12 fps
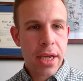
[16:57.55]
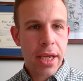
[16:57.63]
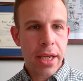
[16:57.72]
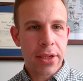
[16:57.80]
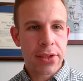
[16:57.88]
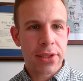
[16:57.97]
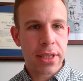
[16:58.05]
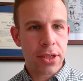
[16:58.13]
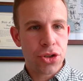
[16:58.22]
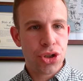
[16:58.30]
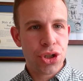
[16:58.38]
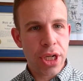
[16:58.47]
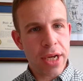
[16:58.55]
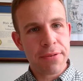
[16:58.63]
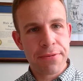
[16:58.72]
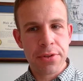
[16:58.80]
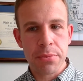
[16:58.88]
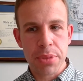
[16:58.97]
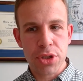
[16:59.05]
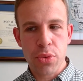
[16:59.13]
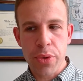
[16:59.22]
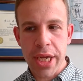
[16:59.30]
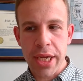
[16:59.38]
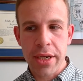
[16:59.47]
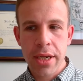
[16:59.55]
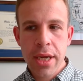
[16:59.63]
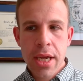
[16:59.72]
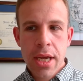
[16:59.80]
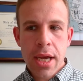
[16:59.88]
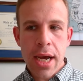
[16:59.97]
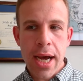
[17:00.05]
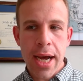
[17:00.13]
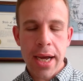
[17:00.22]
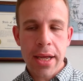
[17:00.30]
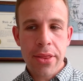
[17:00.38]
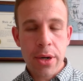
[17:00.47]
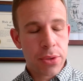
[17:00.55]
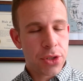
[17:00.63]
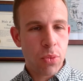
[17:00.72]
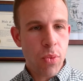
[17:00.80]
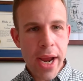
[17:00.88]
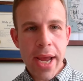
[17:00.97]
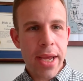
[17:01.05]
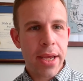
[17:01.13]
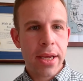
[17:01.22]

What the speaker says: is this shift between, there was a way